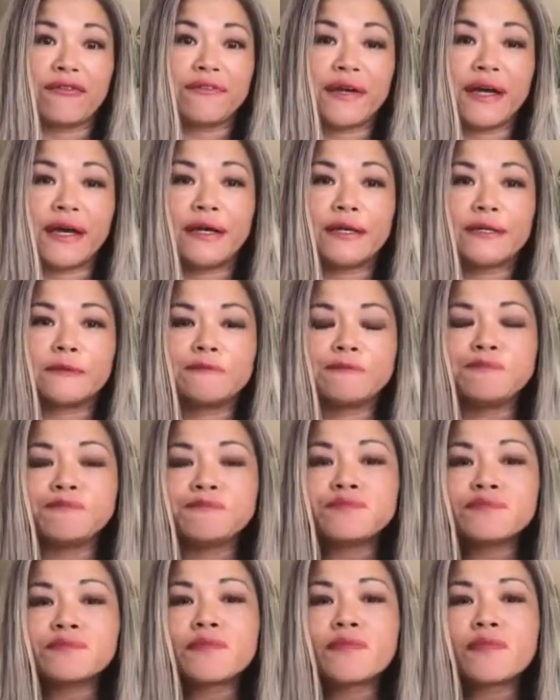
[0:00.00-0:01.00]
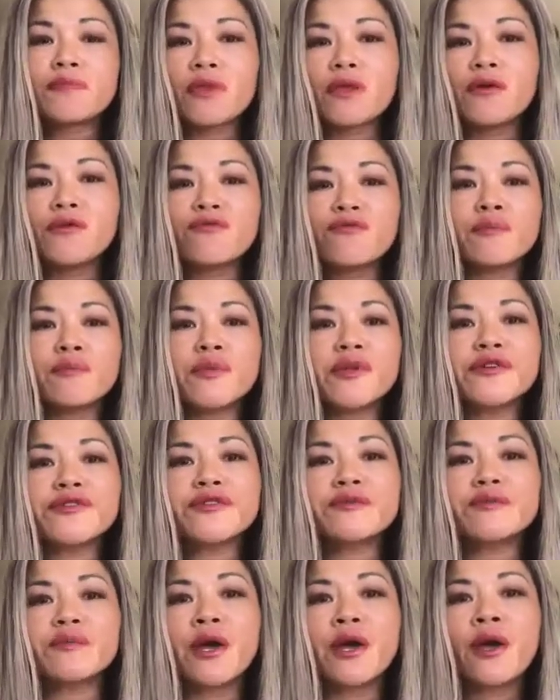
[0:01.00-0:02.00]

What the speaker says: And from this